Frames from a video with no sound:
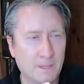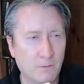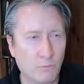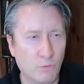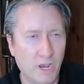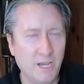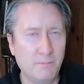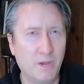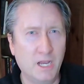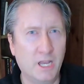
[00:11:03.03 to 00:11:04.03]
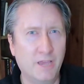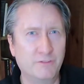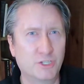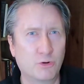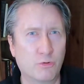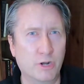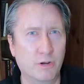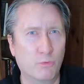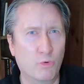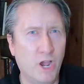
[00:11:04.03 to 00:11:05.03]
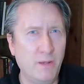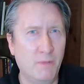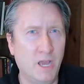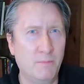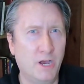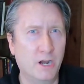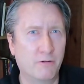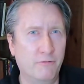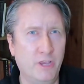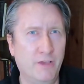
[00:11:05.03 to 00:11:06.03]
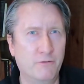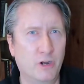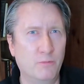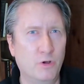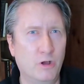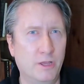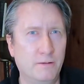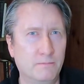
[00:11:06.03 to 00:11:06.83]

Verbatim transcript: write my life story, write my biography after I'm gone.